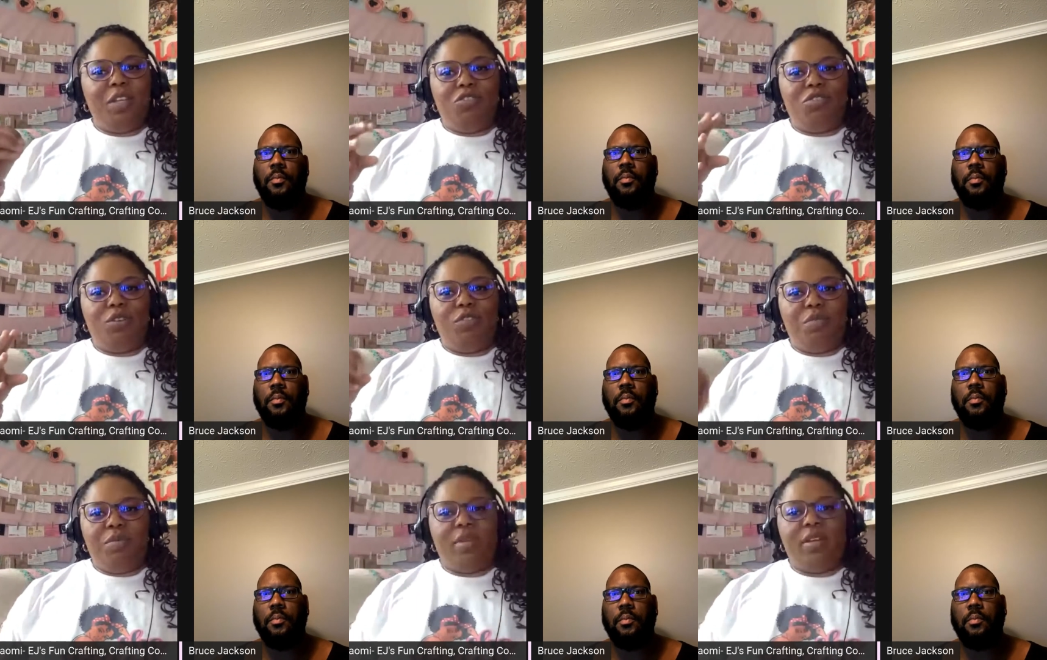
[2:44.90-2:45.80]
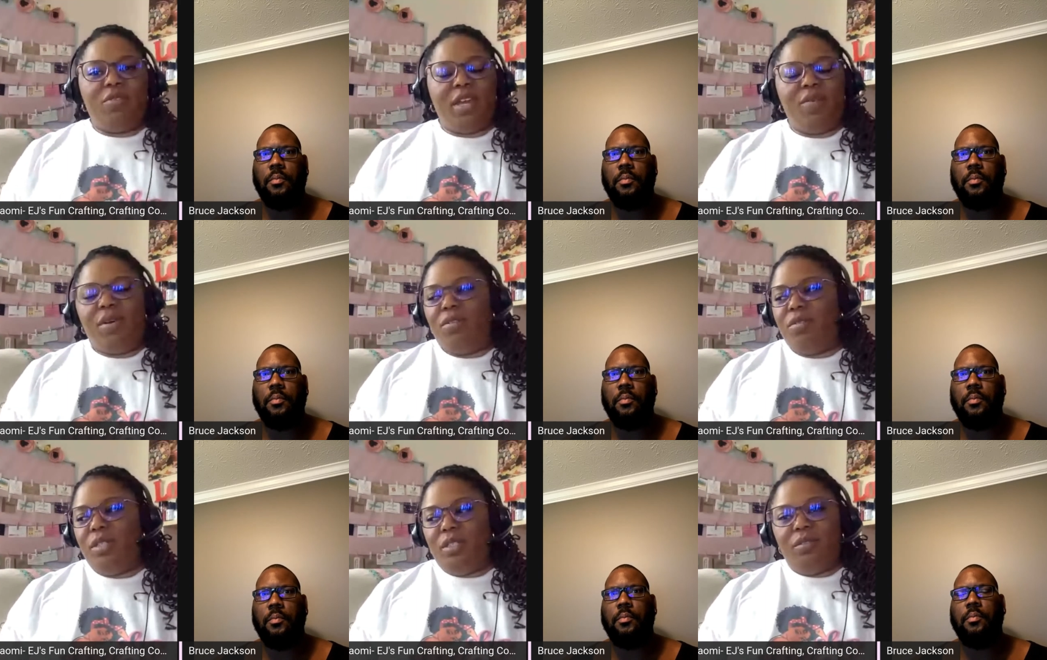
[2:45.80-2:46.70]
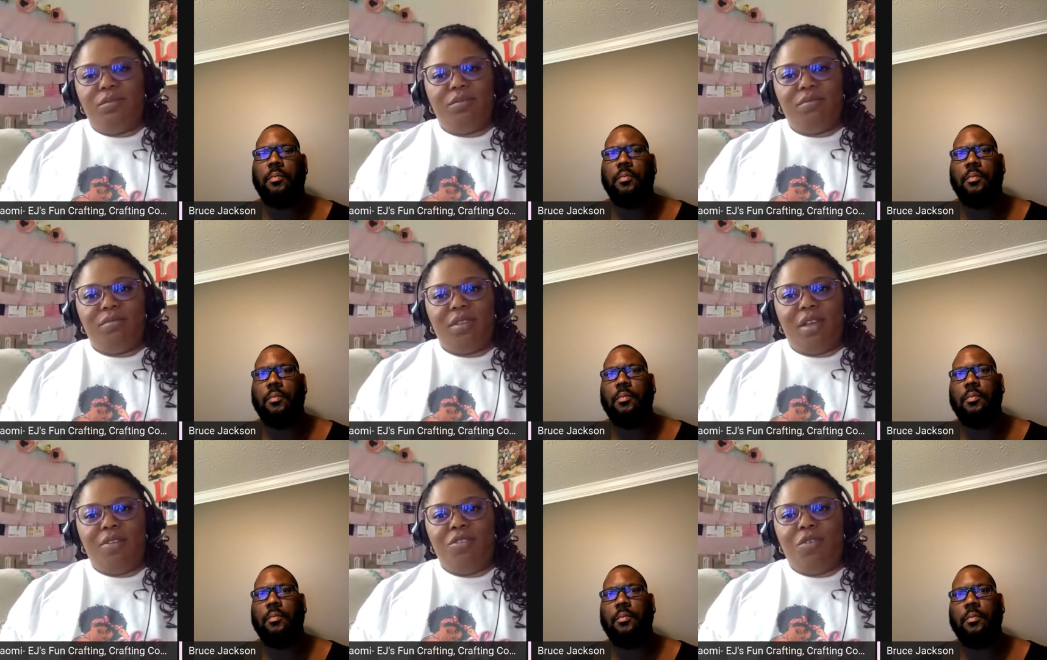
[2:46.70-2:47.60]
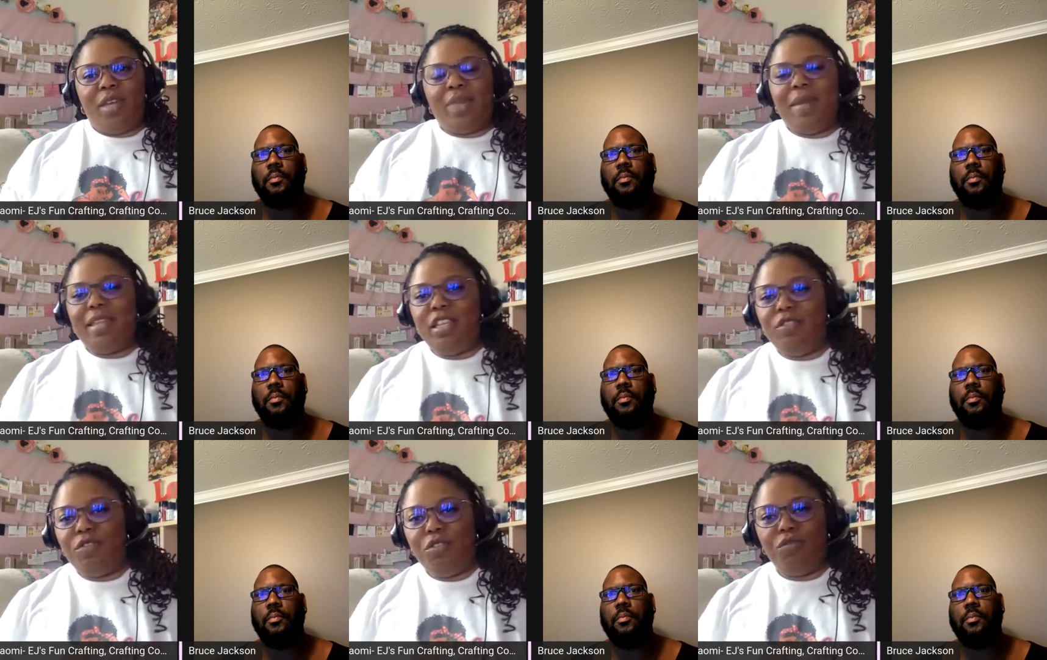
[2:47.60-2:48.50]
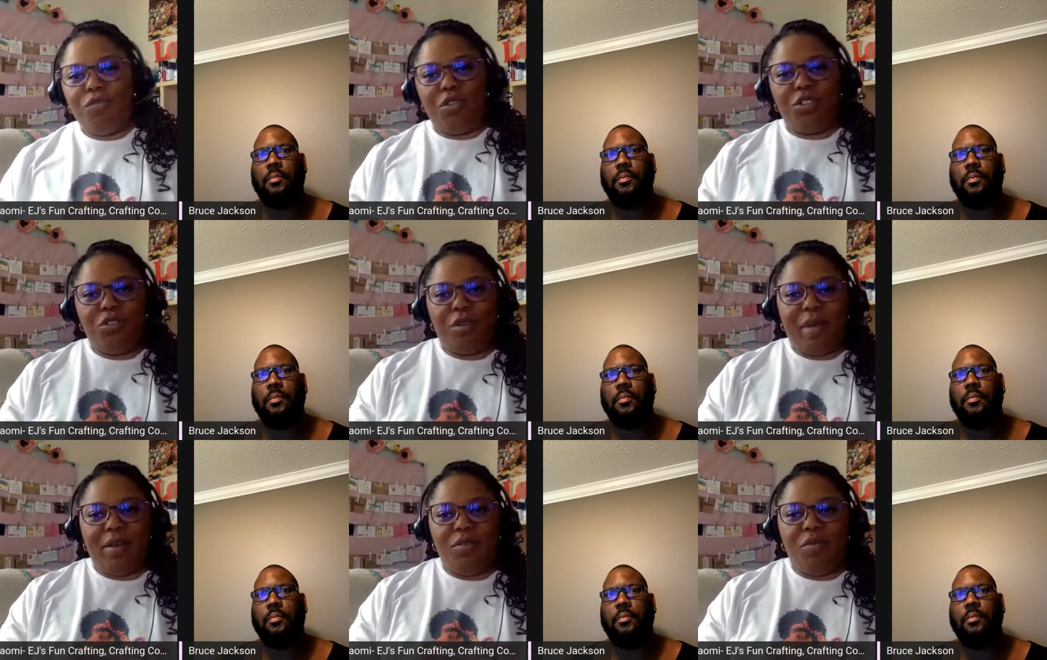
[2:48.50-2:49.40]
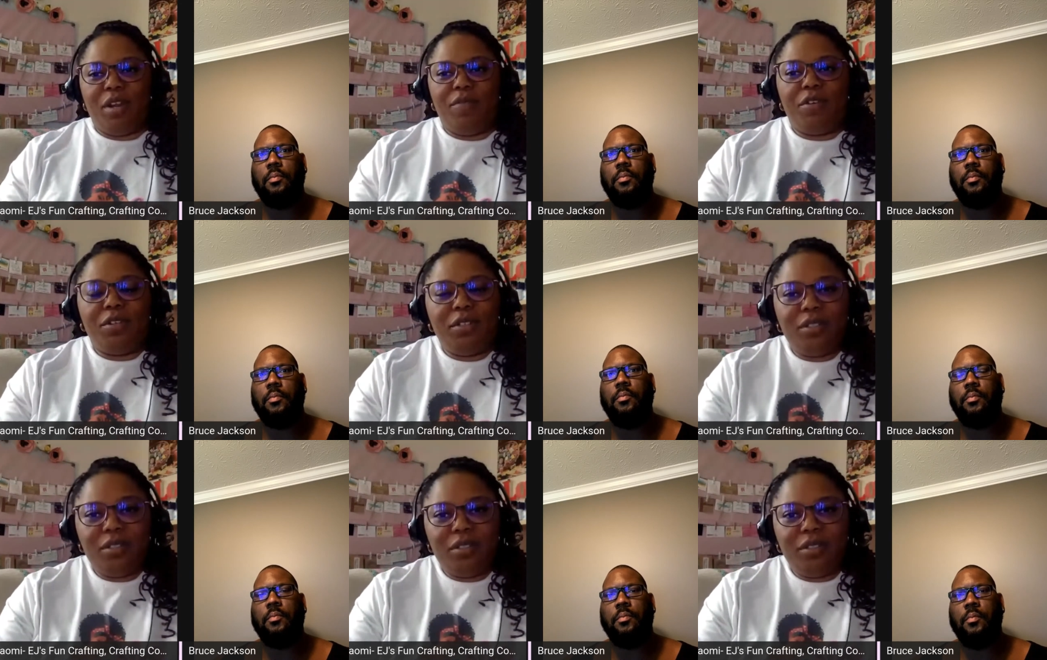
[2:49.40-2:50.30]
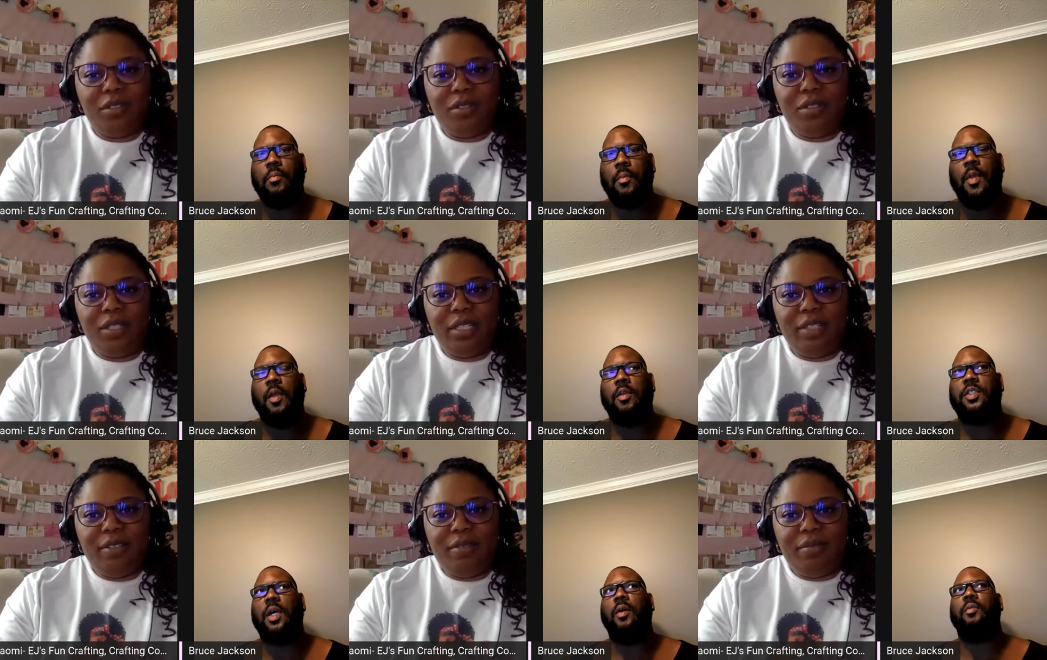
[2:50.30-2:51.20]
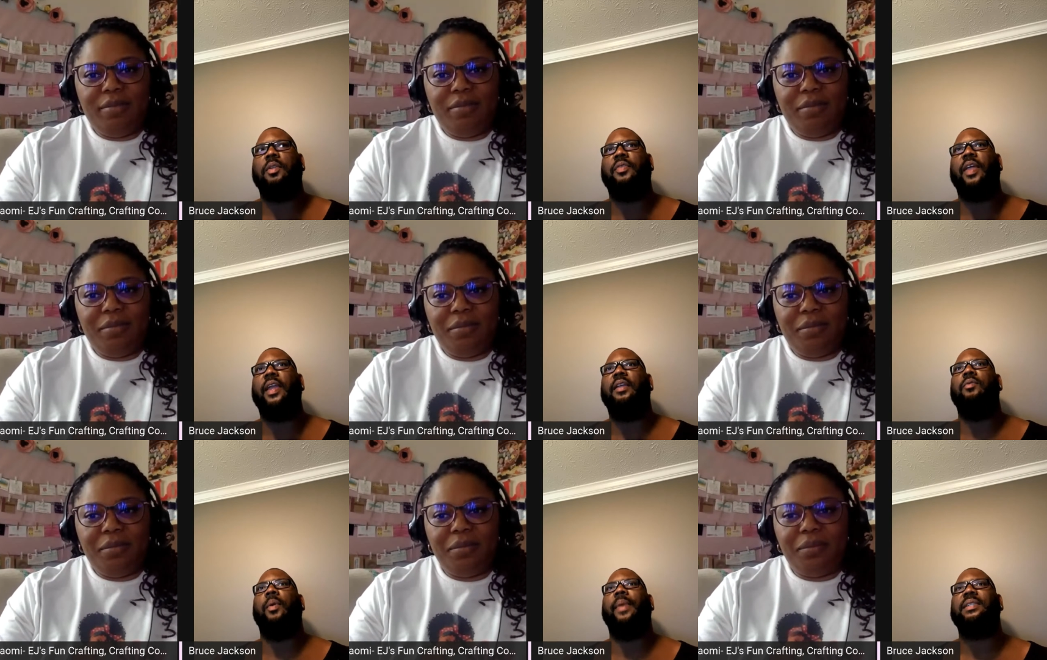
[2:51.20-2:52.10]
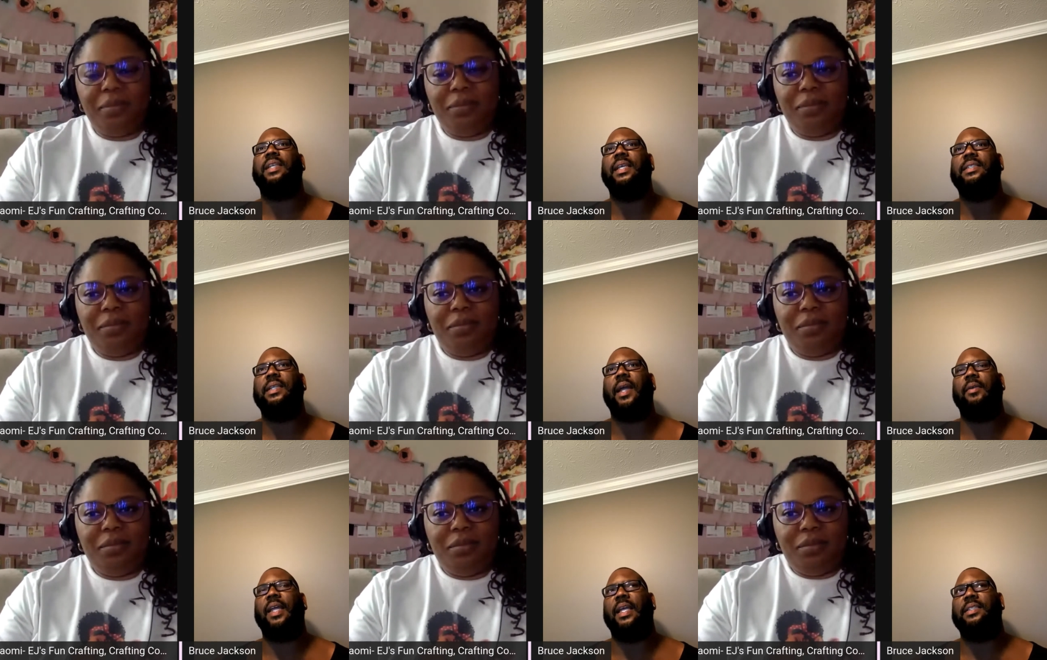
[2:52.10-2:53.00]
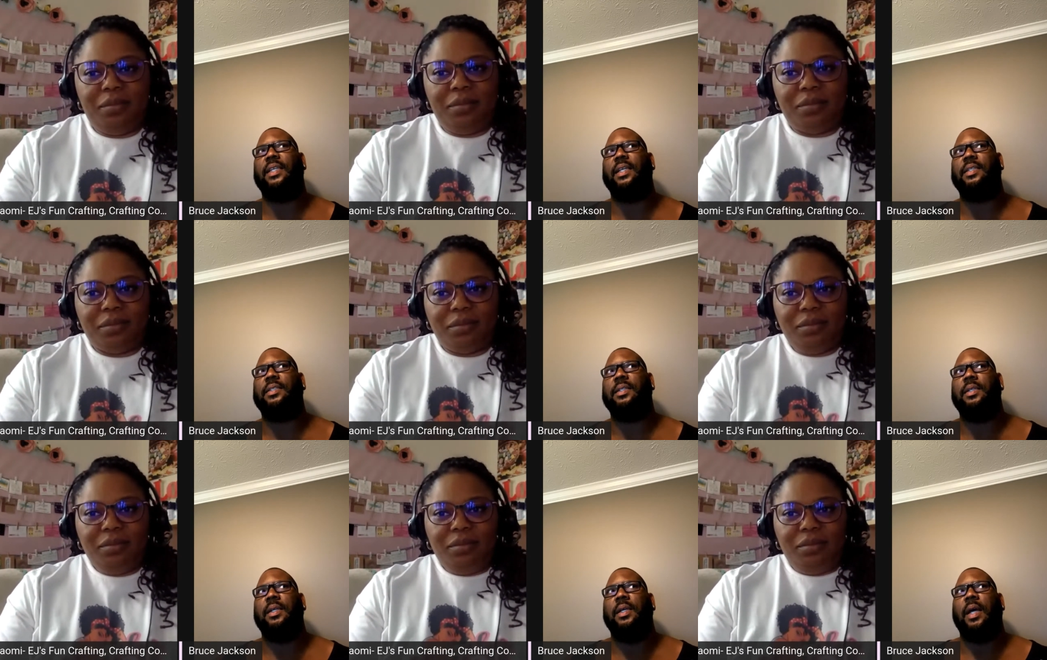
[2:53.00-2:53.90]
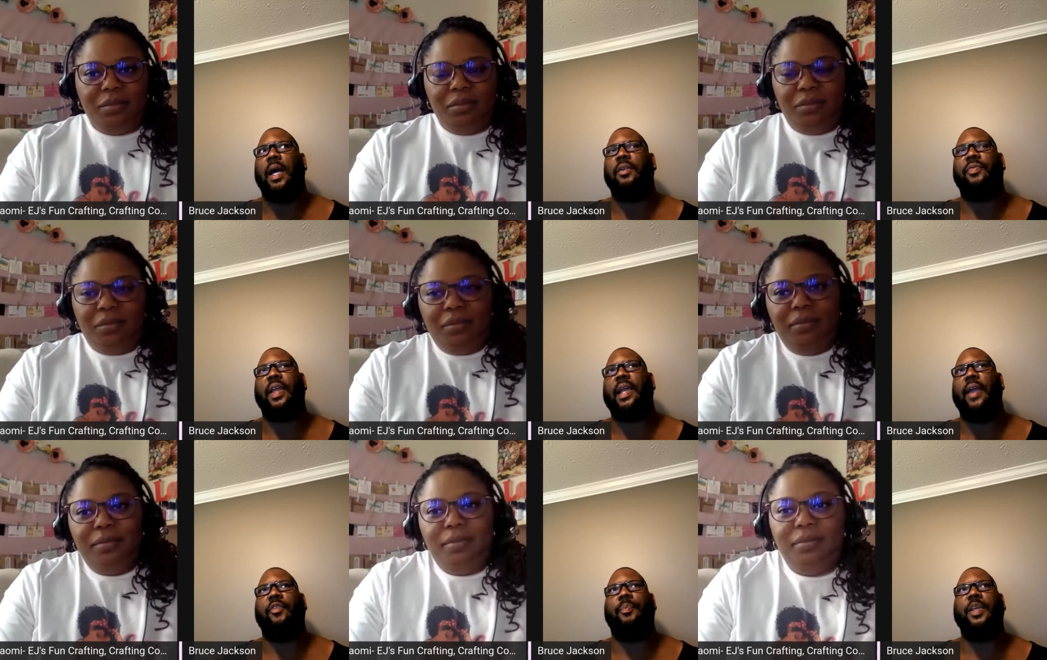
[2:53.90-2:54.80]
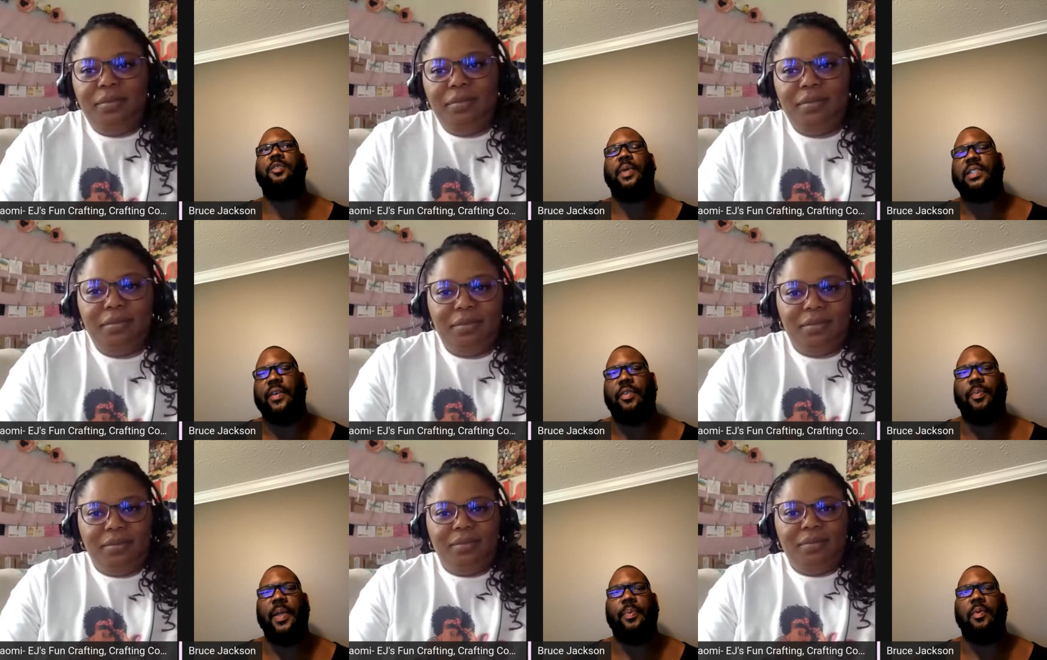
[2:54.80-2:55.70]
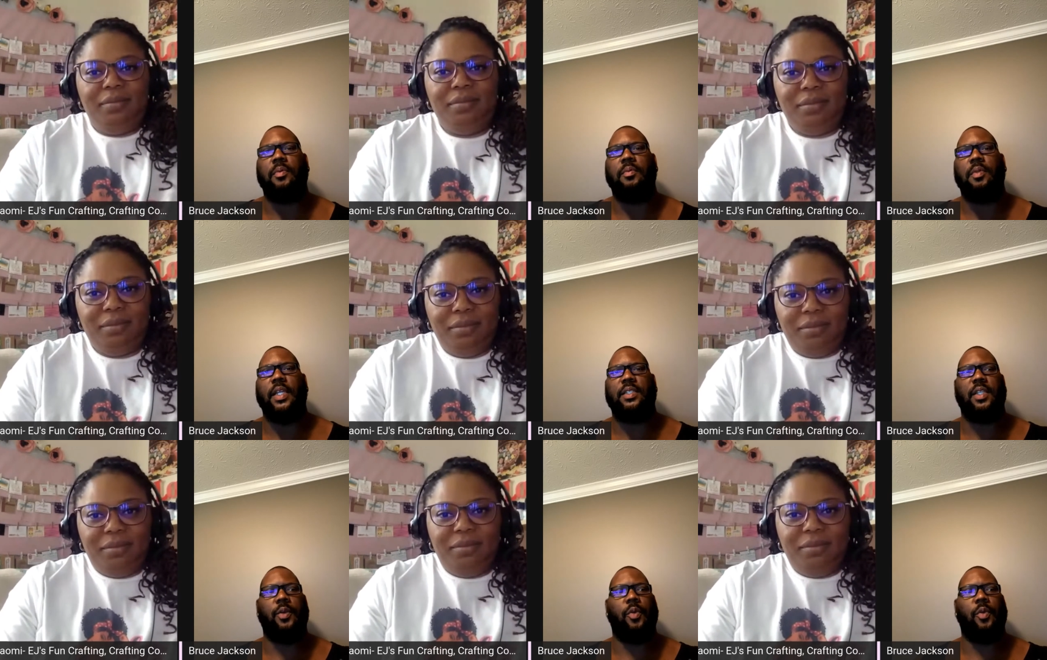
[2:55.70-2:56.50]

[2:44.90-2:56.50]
Speaker 1: yourself to people like okay well I, you know i can make these for you for a certain amount or whatever
Speaker 2: so the thing what makes it easy nowadays is i don't think i ever pitched myself to people it's the mm-hmm.